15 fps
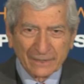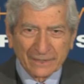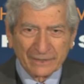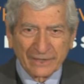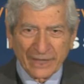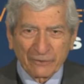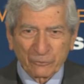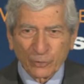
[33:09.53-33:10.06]

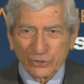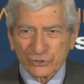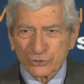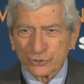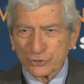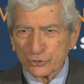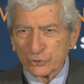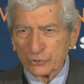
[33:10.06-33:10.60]
that was
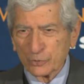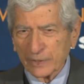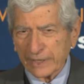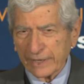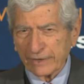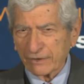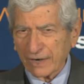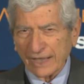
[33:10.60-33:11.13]
to
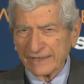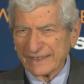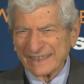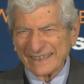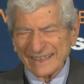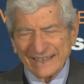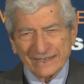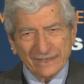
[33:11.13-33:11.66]
air, I
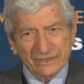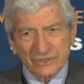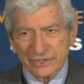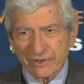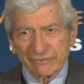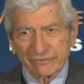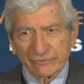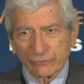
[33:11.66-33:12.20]
think, at
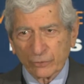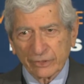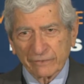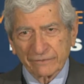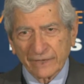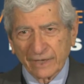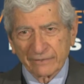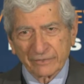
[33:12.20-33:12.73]

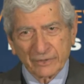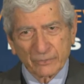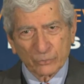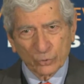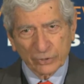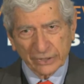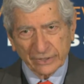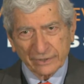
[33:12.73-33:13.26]
7:45 in the
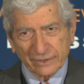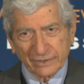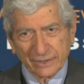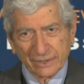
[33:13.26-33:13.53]
morning.